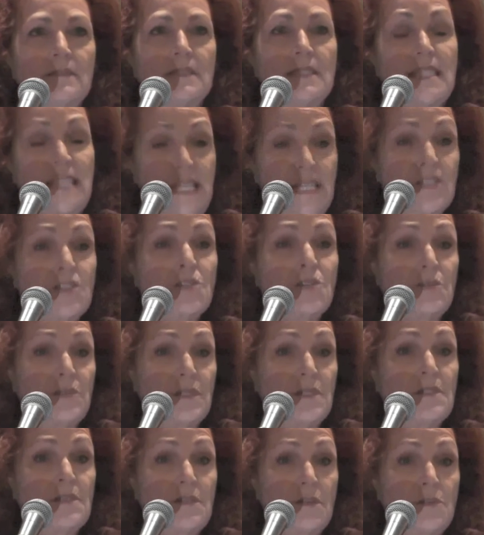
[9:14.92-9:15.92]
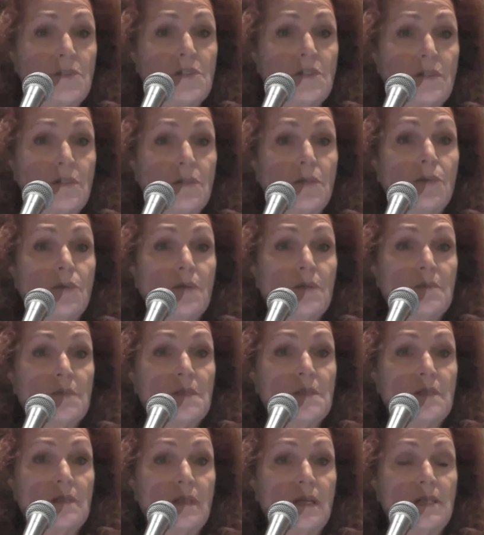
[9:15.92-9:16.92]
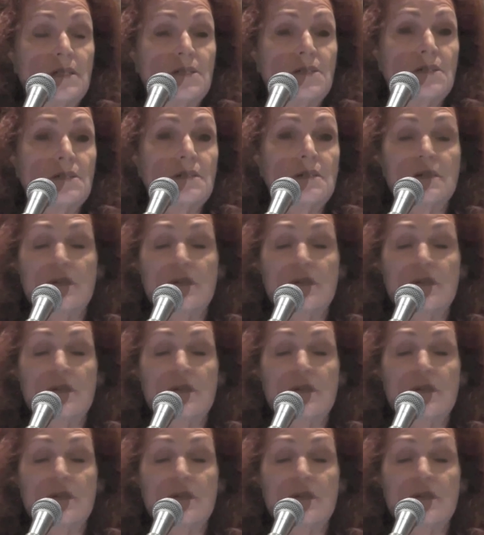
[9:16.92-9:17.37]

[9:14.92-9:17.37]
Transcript: dangerous social norms, I should